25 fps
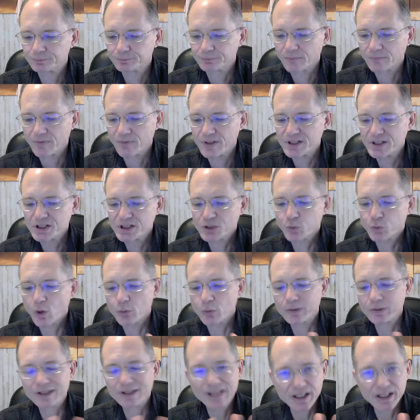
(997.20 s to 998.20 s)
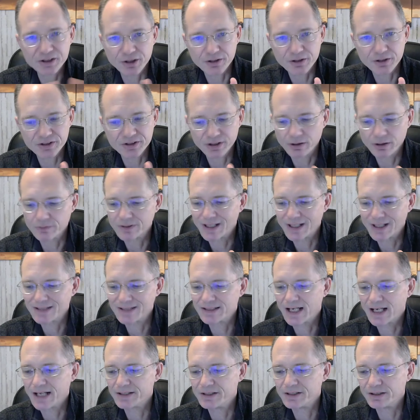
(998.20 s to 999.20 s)
this is where we catch ourselves, as
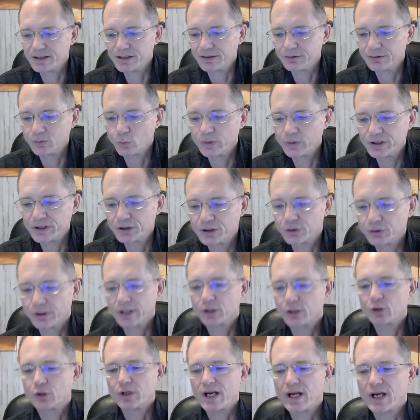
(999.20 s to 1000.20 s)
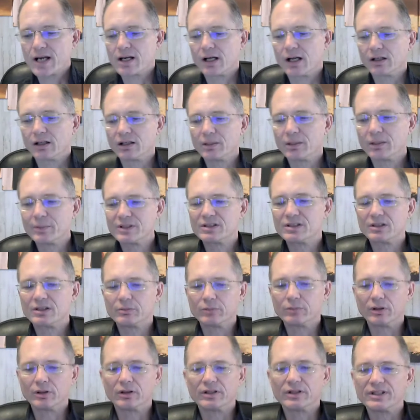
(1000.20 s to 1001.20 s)
I did. We create a limiting
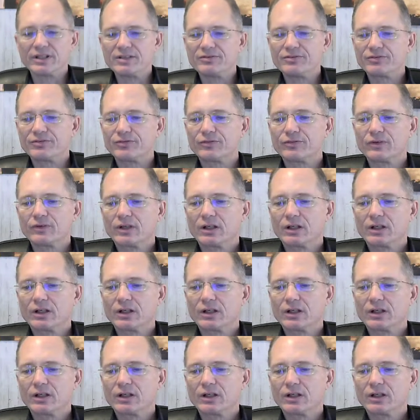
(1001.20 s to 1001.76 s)
belief